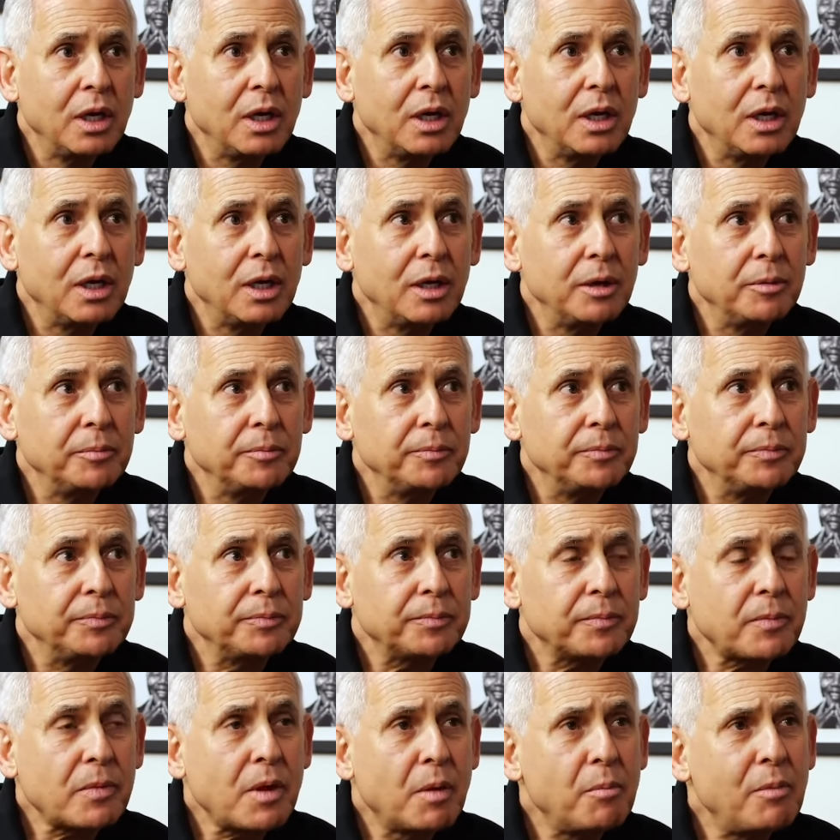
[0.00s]

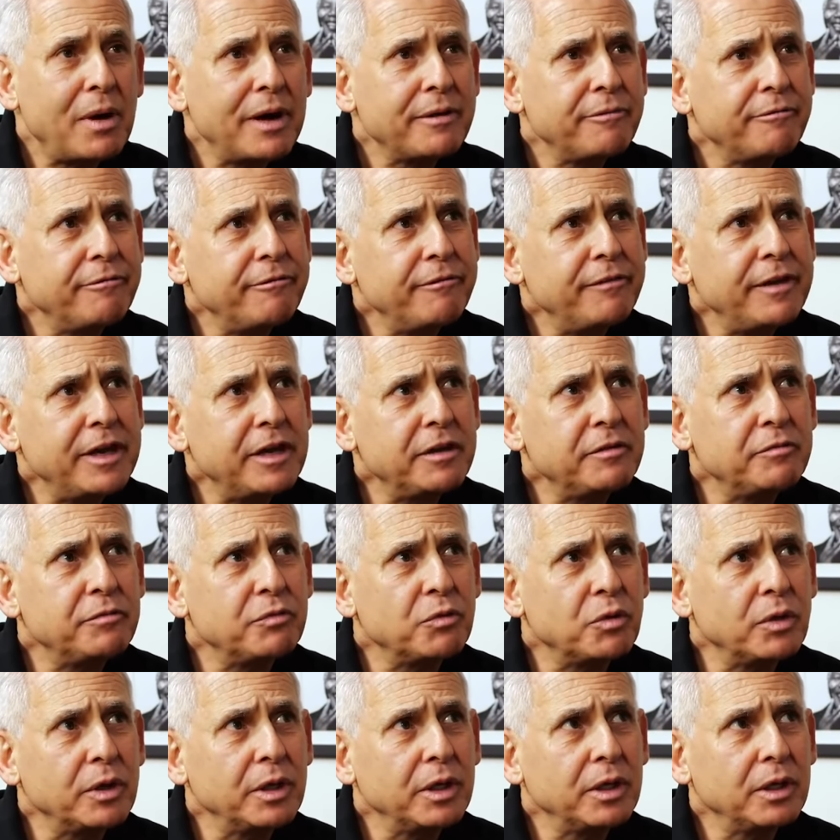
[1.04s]
Um, my
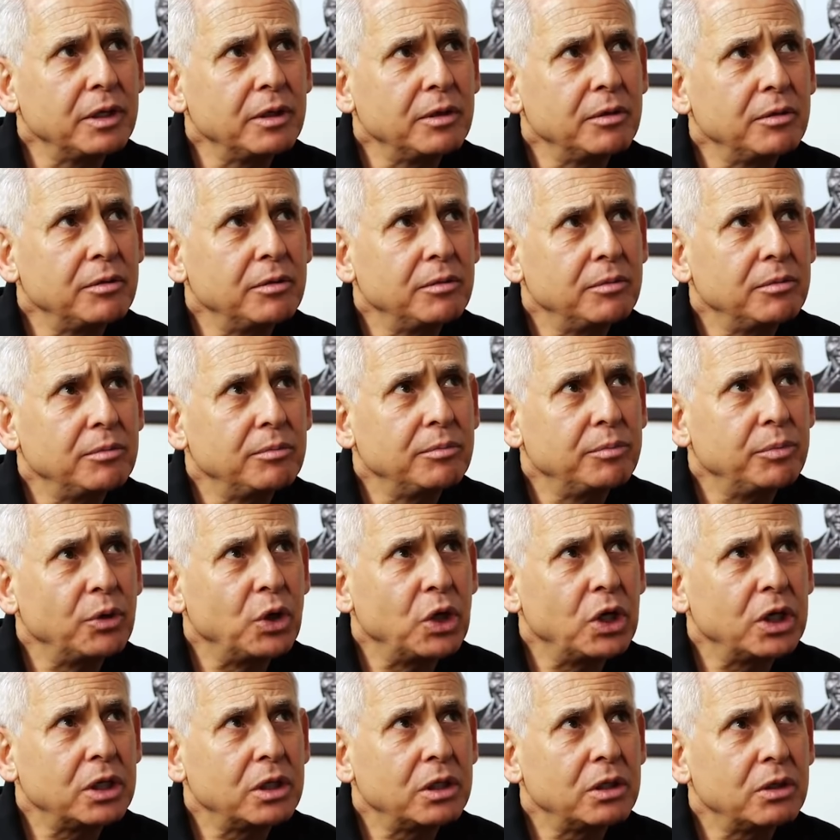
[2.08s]
favorite
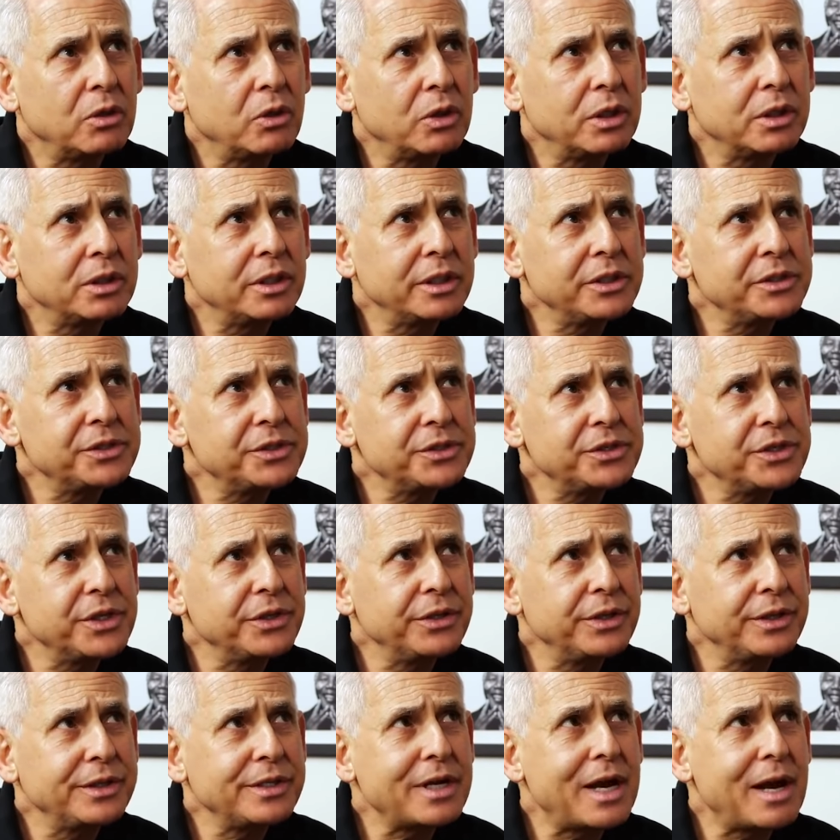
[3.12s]
book, or at least it's
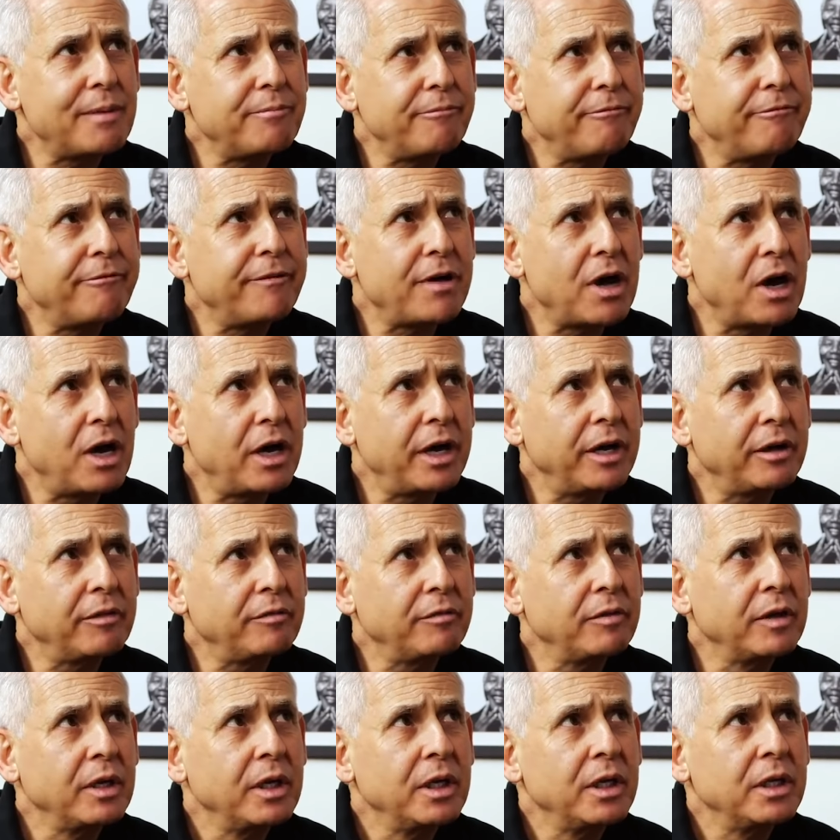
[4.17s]
in the top
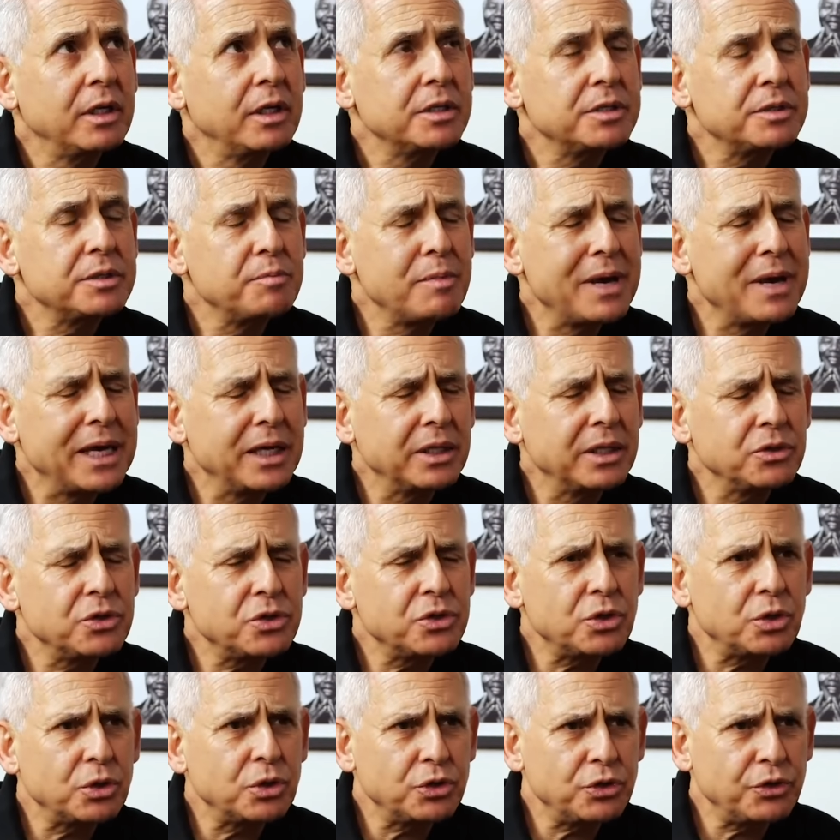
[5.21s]
five, is Man's
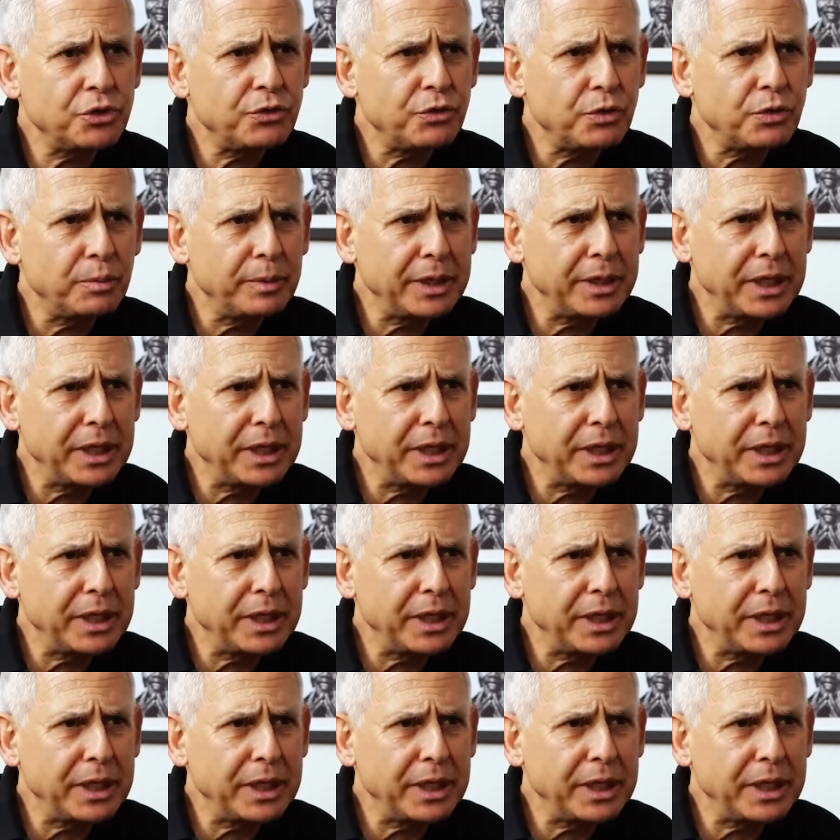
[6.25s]
Search for